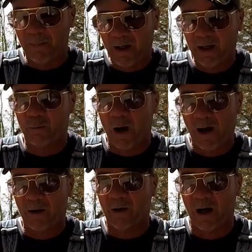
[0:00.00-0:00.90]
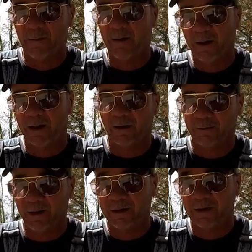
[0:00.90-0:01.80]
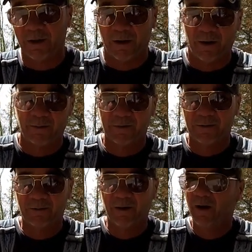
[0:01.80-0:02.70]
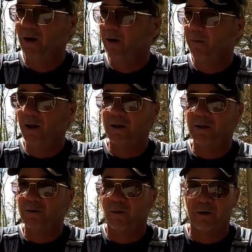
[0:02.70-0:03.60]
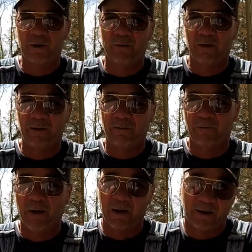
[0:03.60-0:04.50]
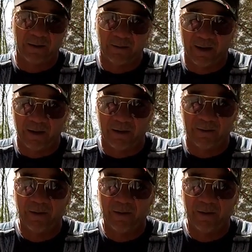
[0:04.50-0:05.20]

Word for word: Big white crappie get on these stumps. Places where you wouldn't even think they'd be.